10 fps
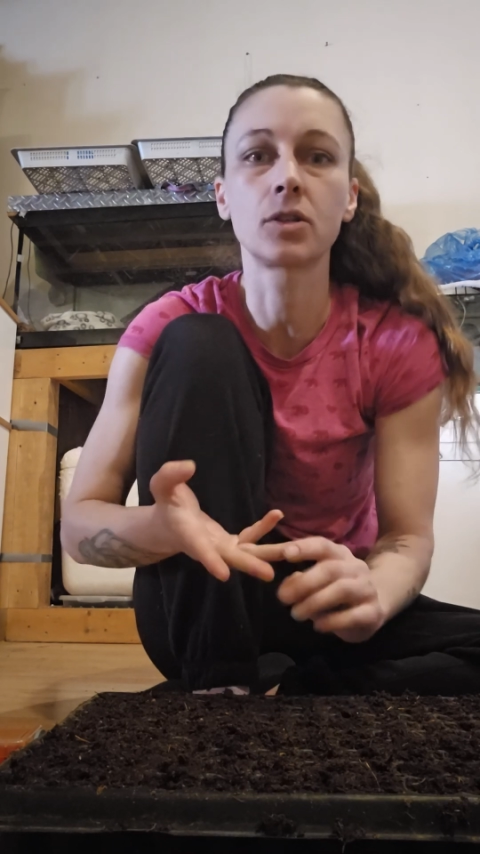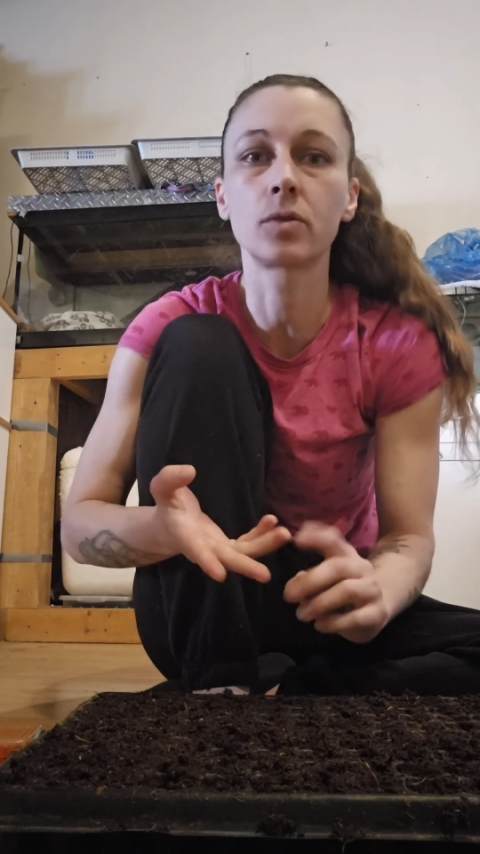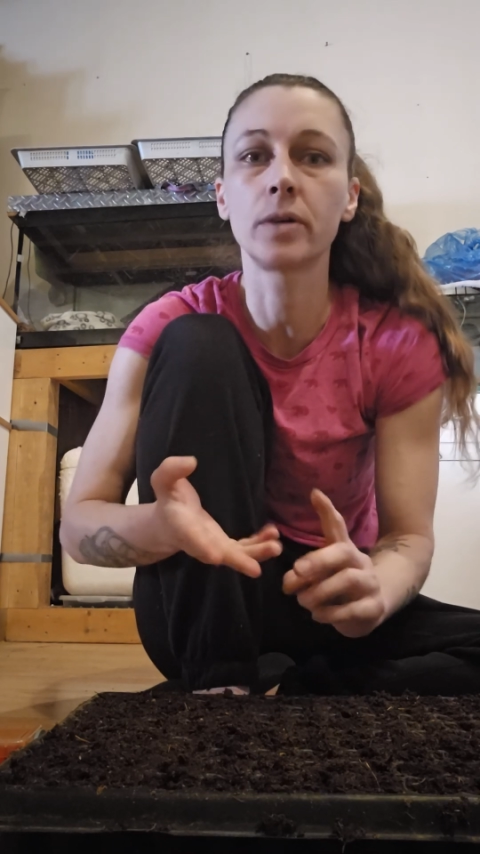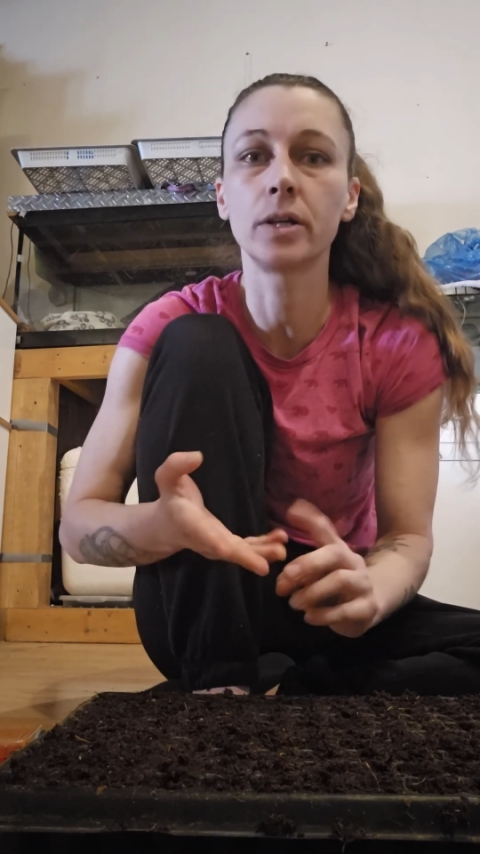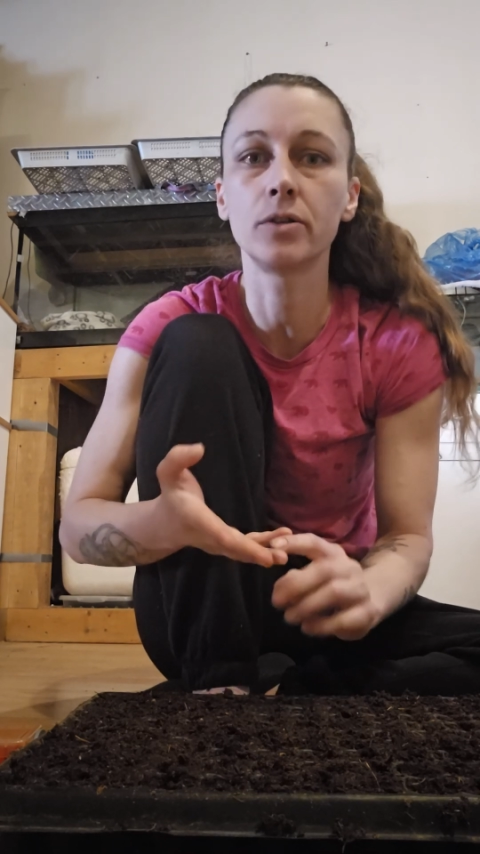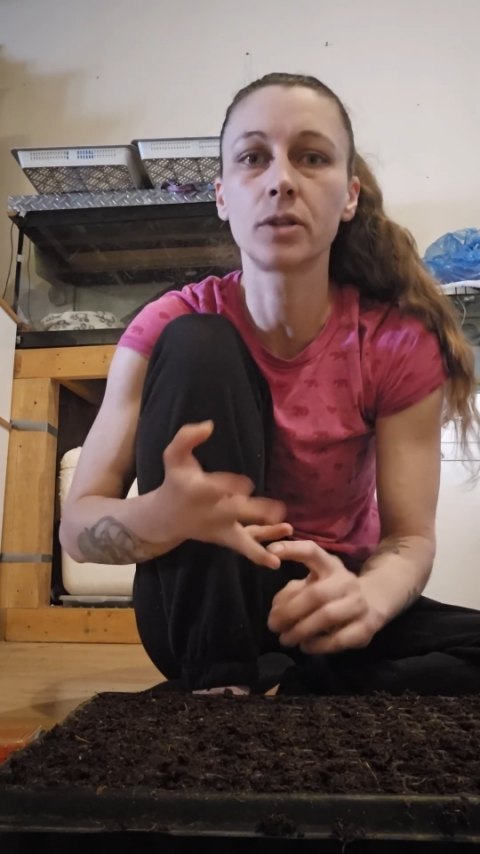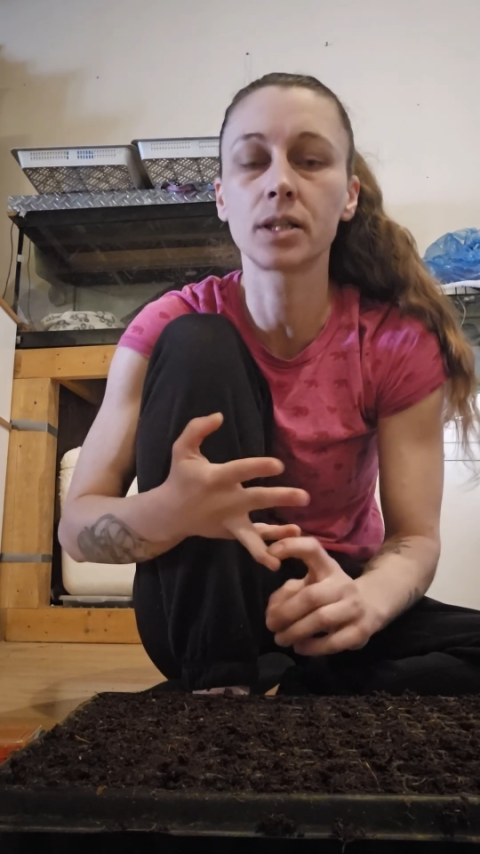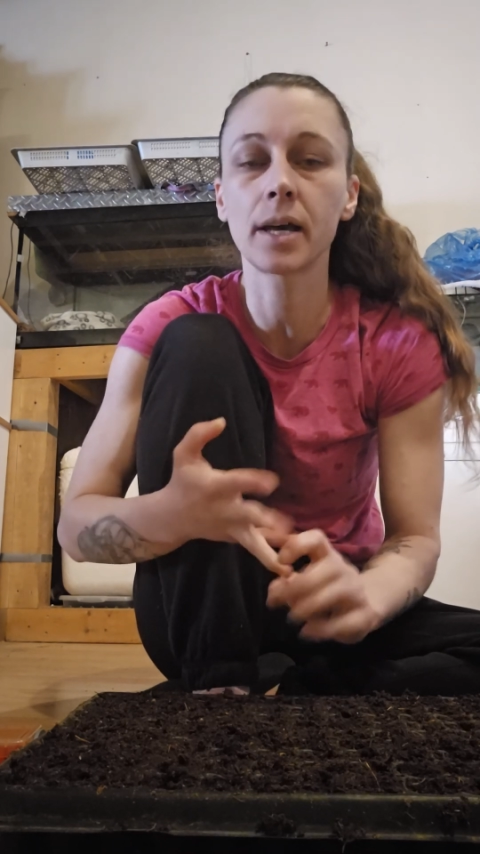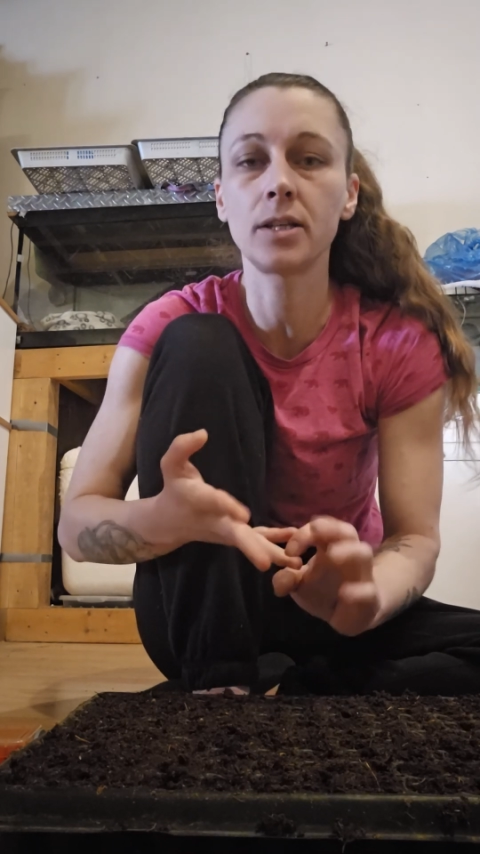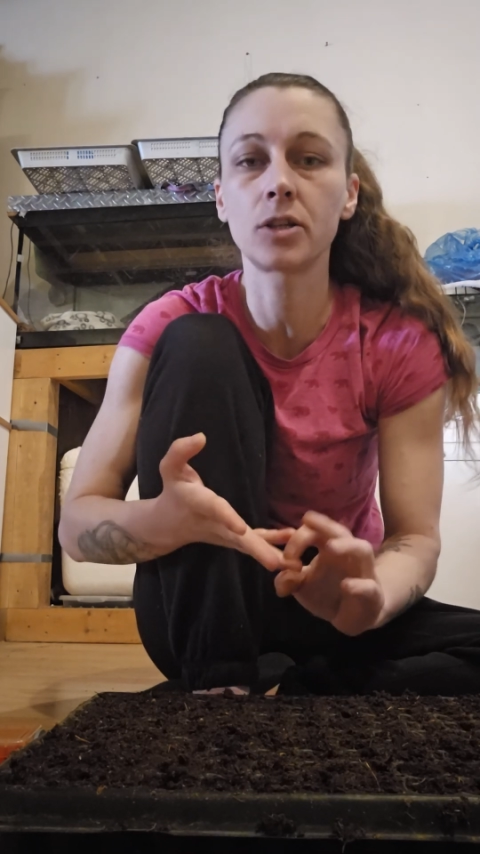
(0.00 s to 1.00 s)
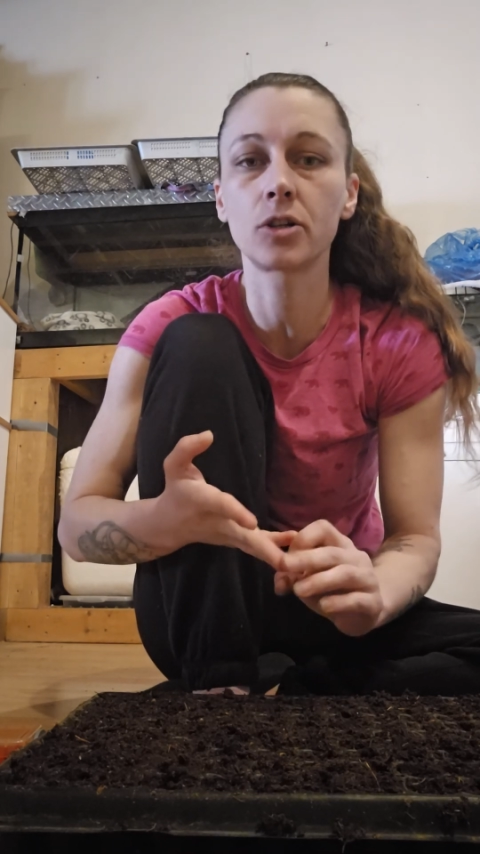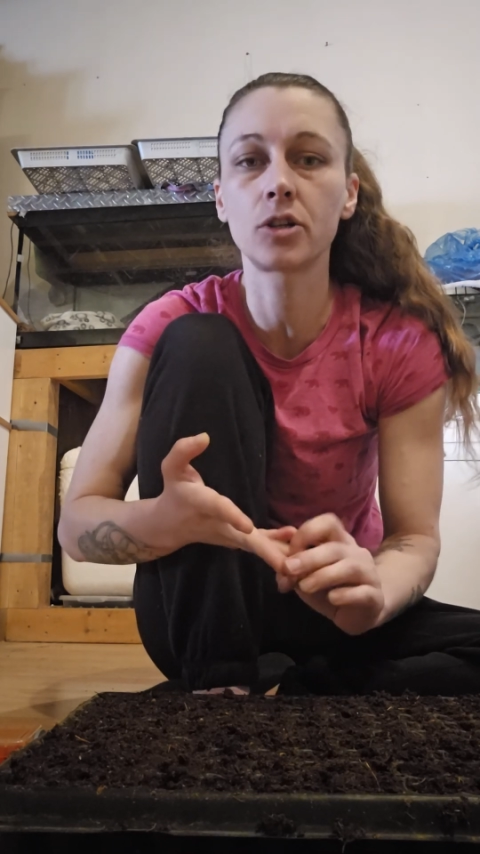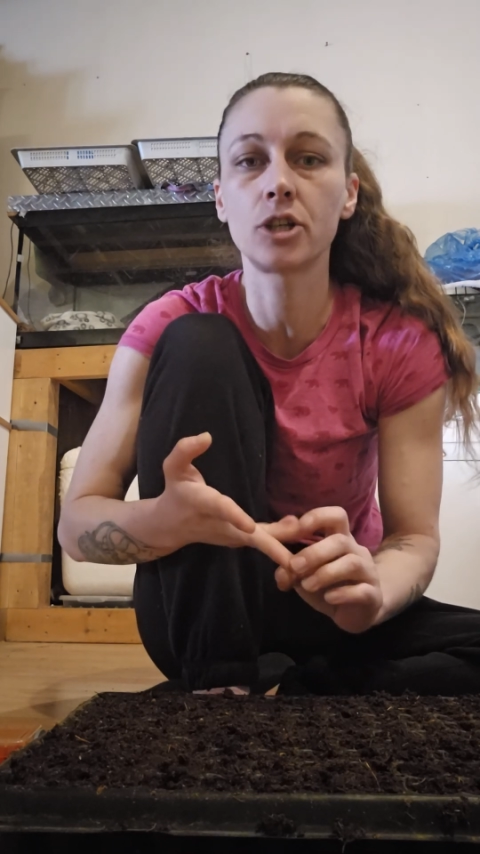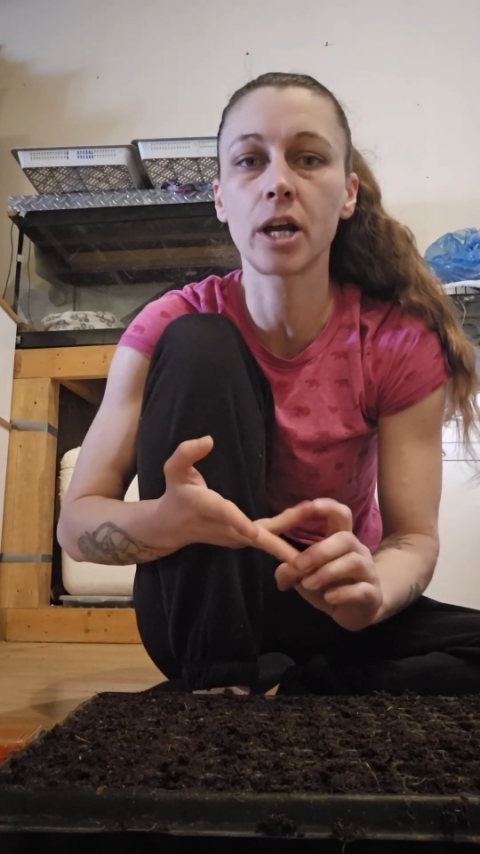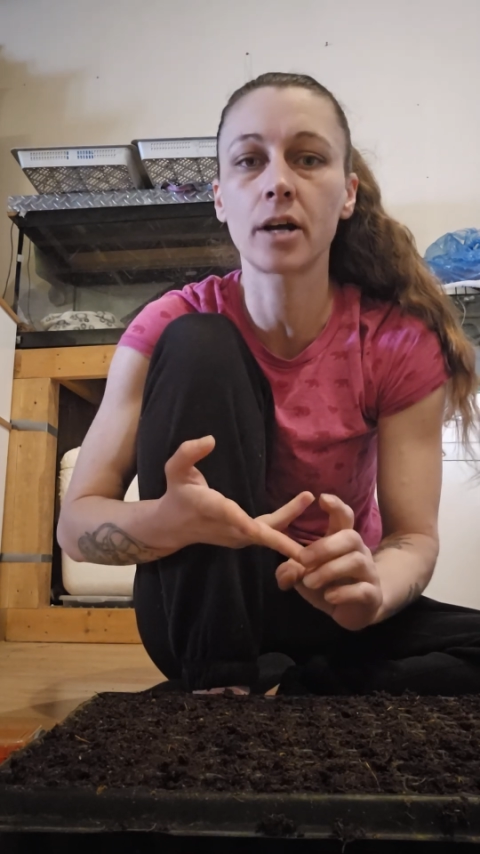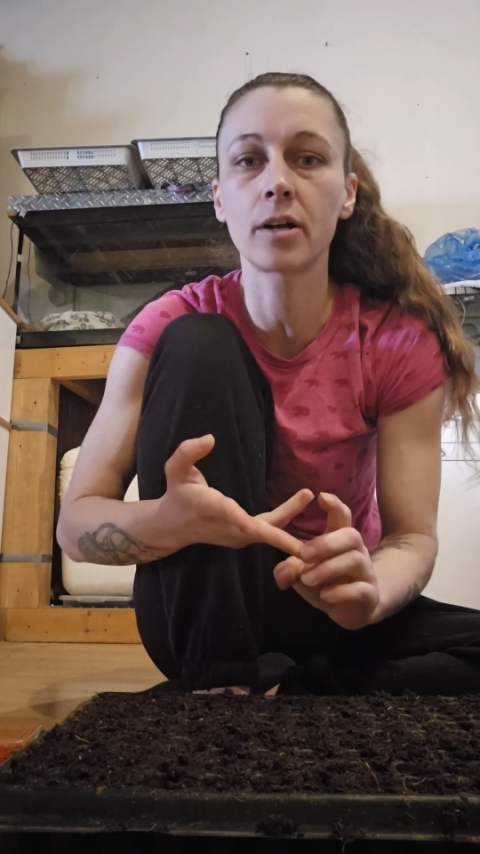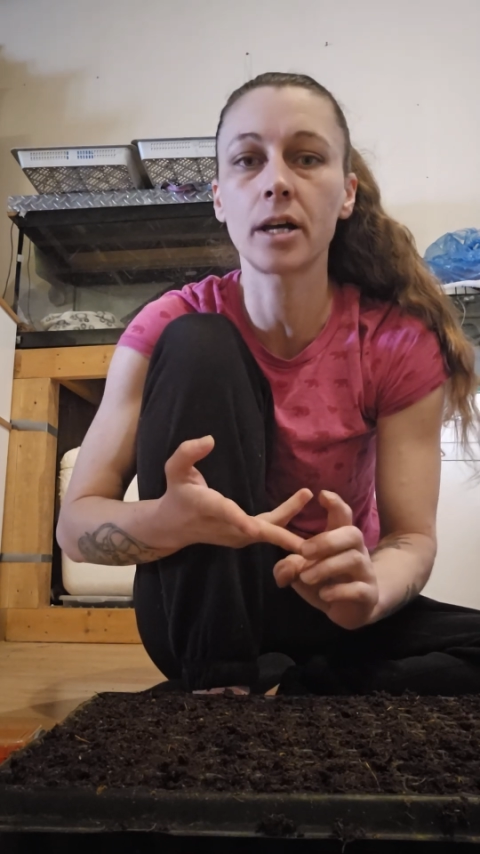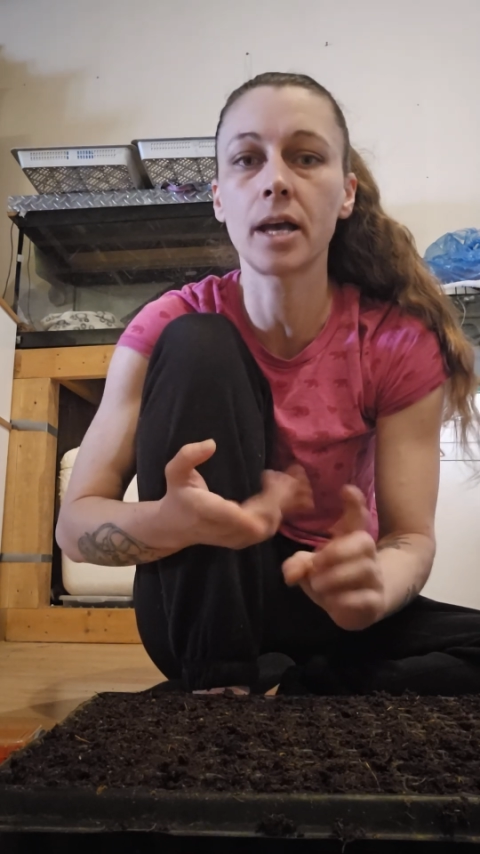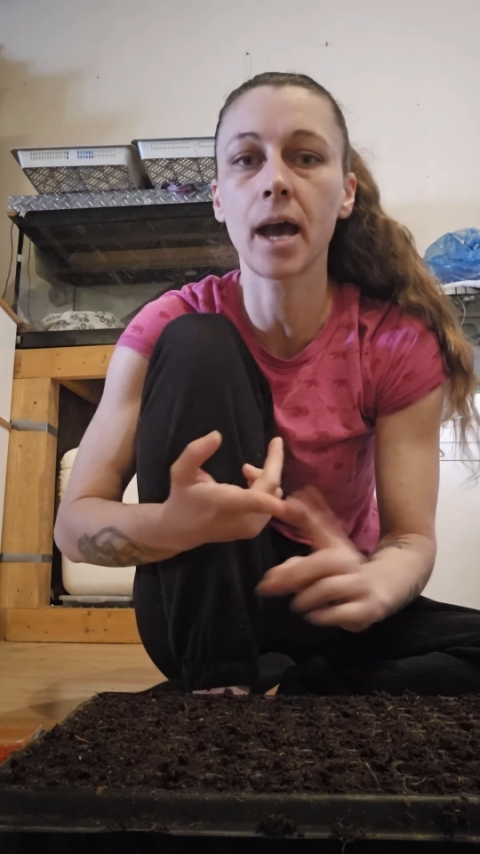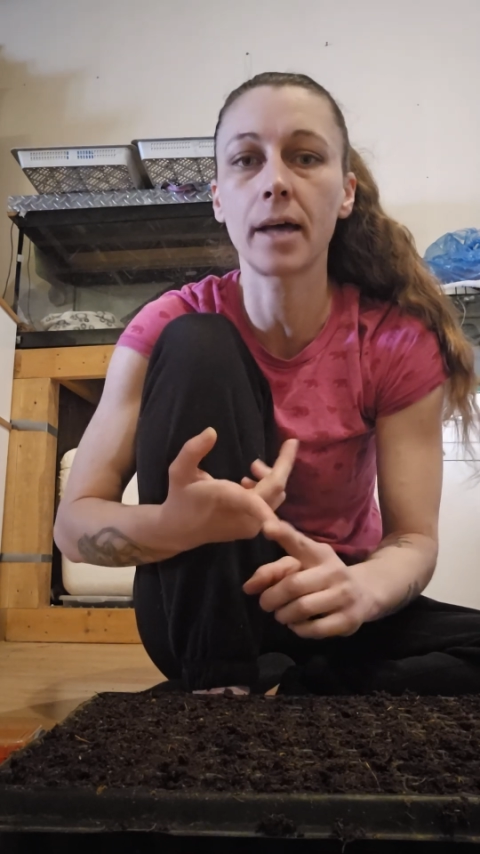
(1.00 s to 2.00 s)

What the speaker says: So we do slicers, cherry,